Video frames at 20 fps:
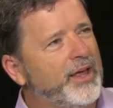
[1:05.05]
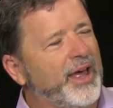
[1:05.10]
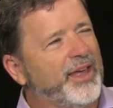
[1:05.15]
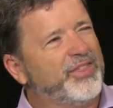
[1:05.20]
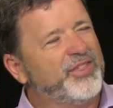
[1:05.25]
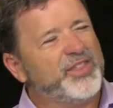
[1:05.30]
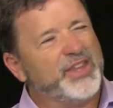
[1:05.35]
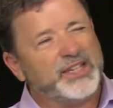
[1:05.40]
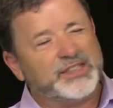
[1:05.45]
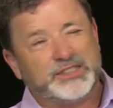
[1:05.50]
I
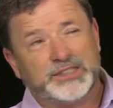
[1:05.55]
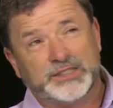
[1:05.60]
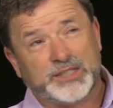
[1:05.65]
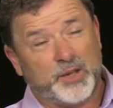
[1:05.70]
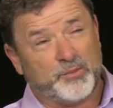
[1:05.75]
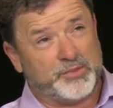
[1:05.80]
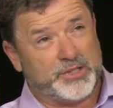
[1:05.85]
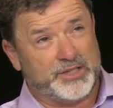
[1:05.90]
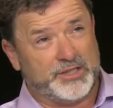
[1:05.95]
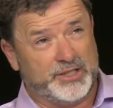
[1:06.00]
think she's
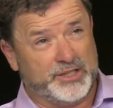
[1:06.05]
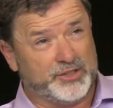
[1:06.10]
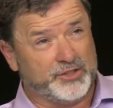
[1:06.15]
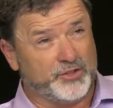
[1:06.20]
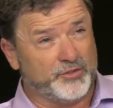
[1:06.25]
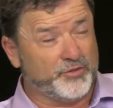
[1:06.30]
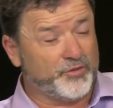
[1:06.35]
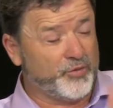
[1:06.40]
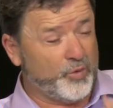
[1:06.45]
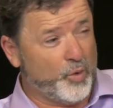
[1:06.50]
up to
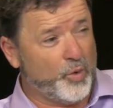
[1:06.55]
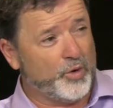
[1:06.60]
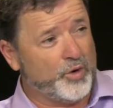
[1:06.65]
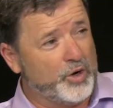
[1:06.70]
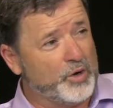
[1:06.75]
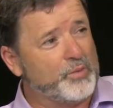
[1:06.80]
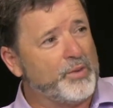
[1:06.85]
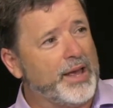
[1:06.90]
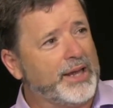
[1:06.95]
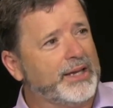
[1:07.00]
season
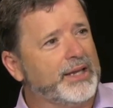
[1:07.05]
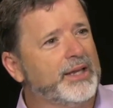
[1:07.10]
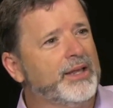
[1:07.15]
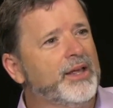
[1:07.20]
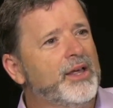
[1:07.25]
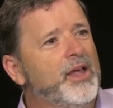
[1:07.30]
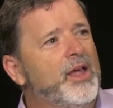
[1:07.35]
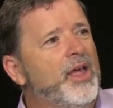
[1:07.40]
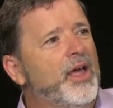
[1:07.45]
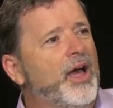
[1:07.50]
four already.
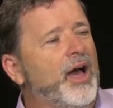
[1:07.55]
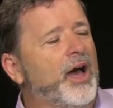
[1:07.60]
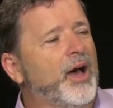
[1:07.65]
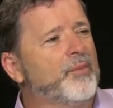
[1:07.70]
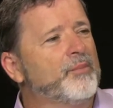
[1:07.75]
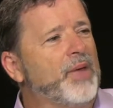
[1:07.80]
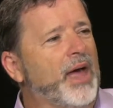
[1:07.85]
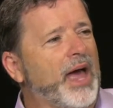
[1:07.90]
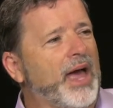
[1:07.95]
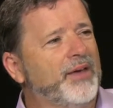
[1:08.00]

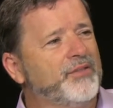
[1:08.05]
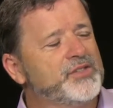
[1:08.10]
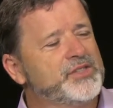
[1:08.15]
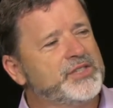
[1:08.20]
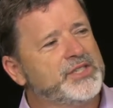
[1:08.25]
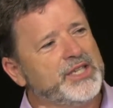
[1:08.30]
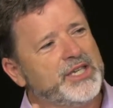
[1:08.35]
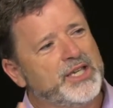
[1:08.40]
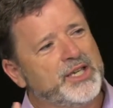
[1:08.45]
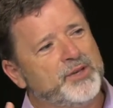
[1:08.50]
Um, I've
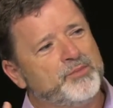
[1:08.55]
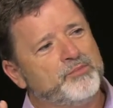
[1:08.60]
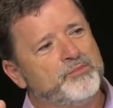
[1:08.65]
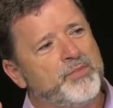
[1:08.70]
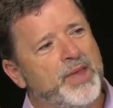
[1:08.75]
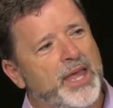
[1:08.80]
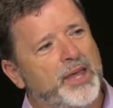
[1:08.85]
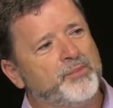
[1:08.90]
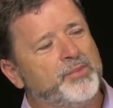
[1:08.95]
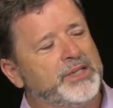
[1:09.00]
seen
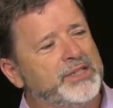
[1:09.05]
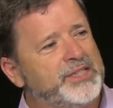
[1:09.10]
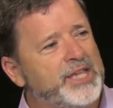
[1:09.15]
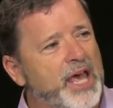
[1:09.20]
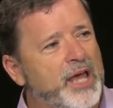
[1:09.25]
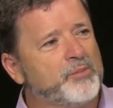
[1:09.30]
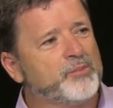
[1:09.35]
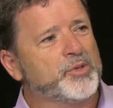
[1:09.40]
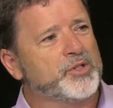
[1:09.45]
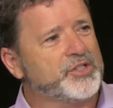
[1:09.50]
maybe
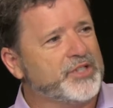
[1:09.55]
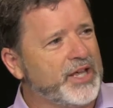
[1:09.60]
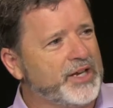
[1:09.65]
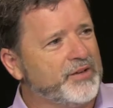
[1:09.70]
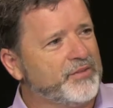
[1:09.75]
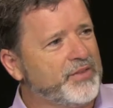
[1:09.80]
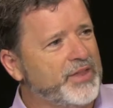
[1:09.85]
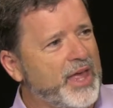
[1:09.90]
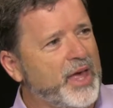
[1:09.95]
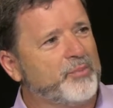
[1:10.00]
ten percent
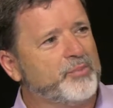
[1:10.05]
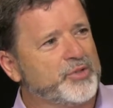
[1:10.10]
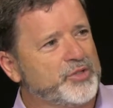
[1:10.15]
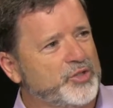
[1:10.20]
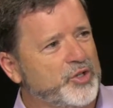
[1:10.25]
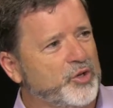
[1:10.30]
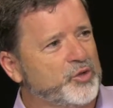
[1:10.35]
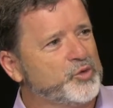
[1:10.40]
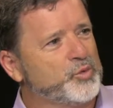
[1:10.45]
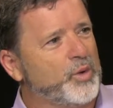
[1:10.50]
of the
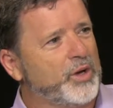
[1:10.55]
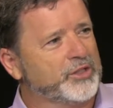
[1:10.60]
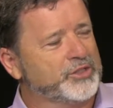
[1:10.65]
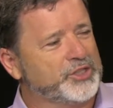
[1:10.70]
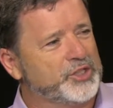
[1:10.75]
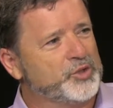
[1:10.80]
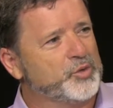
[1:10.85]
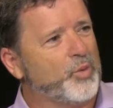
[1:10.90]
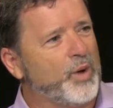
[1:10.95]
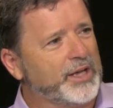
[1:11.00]
episodes while
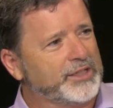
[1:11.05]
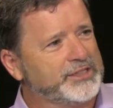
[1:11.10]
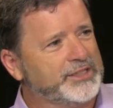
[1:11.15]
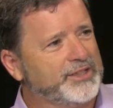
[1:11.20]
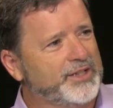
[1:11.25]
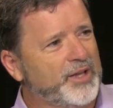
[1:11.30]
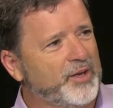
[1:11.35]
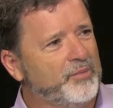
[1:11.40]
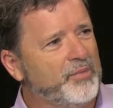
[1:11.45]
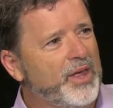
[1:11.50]
she's
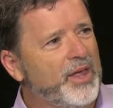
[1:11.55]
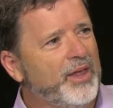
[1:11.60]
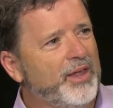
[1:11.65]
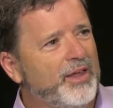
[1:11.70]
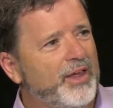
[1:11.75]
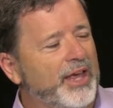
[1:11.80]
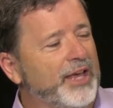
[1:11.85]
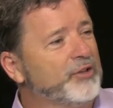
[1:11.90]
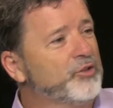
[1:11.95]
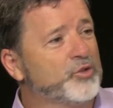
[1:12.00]
watching them.
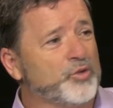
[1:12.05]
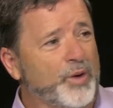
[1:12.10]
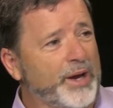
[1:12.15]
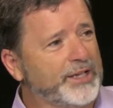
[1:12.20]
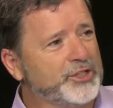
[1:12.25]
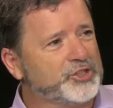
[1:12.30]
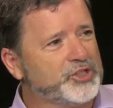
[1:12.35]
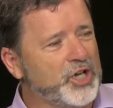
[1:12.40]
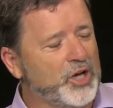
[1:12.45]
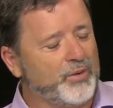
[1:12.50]
A
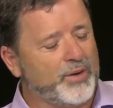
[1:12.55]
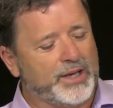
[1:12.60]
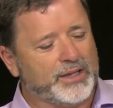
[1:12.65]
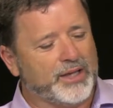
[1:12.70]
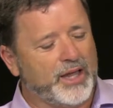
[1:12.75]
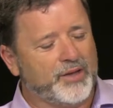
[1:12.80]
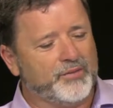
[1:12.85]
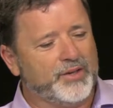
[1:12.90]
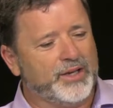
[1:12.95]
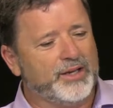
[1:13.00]
great show, I
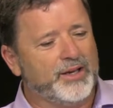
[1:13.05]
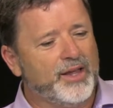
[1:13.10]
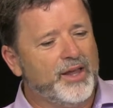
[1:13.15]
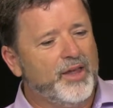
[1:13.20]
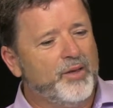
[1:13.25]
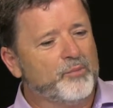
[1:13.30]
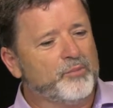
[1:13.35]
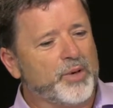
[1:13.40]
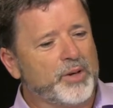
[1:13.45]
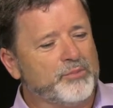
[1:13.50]
love it,
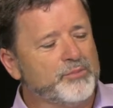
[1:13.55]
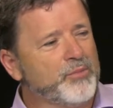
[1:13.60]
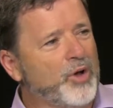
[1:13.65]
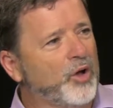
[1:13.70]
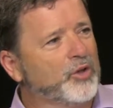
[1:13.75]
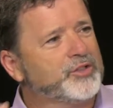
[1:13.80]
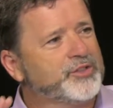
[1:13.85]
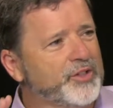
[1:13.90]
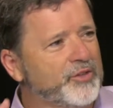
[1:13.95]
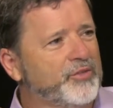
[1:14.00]
but
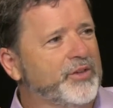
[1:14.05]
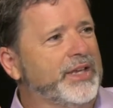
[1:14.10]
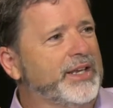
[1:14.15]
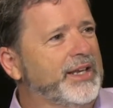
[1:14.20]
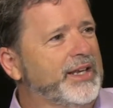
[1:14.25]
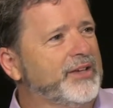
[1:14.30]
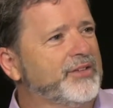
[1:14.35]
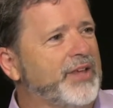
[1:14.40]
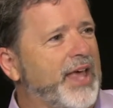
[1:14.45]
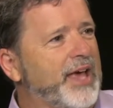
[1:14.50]
most of it
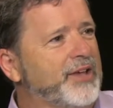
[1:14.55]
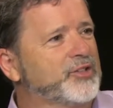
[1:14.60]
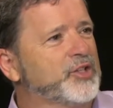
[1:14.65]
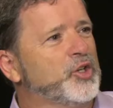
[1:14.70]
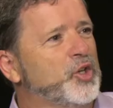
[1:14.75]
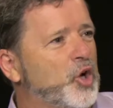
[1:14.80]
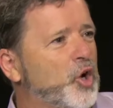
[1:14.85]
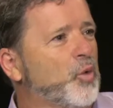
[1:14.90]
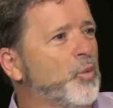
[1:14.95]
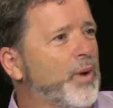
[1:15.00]
is
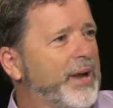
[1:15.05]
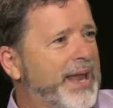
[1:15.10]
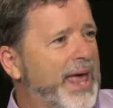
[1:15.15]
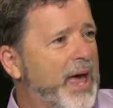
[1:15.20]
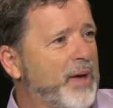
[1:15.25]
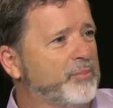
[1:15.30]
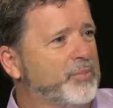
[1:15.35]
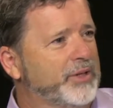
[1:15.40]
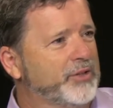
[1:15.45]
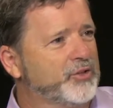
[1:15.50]
asking her what
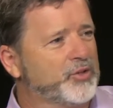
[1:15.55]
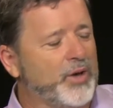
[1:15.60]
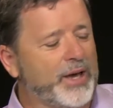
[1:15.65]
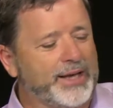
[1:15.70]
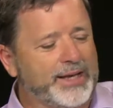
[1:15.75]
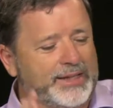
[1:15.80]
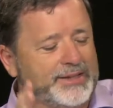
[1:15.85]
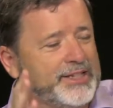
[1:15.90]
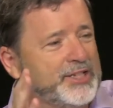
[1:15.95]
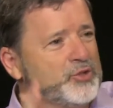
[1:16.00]
happened. So
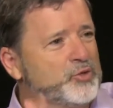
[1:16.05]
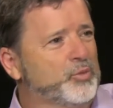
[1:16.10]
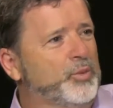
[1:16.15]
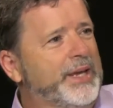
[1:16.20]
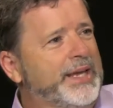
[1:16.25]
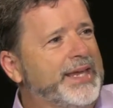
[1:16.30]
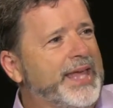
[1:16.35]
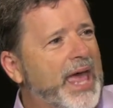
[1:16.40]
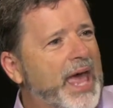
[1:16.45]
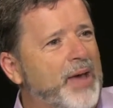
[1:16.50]
I get these
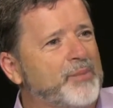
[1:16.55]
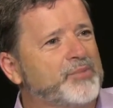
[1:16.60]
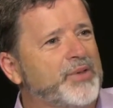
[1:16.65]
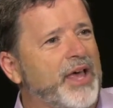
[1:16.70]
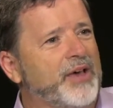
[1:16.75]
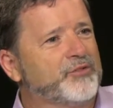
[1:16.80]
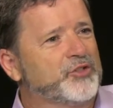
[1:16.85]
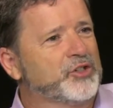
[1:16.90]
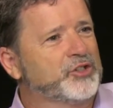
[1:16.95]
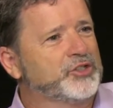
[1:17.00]
recaps
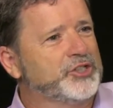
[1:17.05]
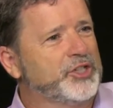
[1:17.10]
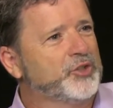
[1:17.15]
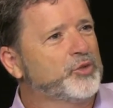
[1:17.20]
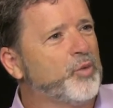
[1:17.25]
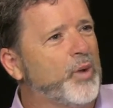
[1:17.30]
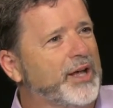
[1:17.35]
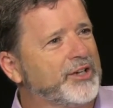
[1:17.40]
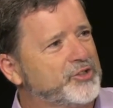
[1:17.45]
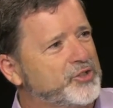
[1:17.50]
after
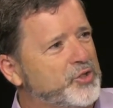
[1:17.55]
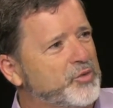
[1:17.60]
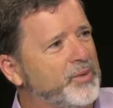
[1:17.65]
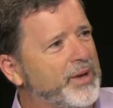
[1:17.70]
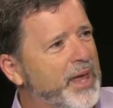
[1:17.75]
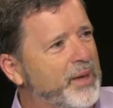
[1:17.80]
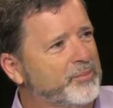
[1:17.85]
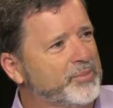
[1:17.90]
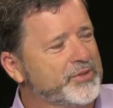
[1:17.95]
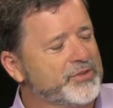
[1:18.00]
she's watched
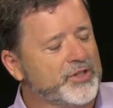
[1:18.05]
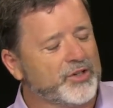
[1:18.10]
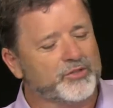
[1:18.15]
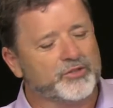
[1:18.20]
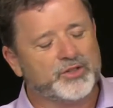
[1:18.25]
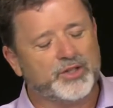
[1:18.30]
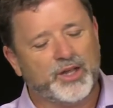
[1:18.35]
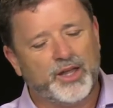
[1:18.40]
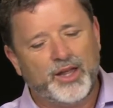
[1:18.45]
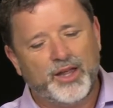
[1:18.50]
three
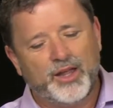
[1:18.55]
episodes.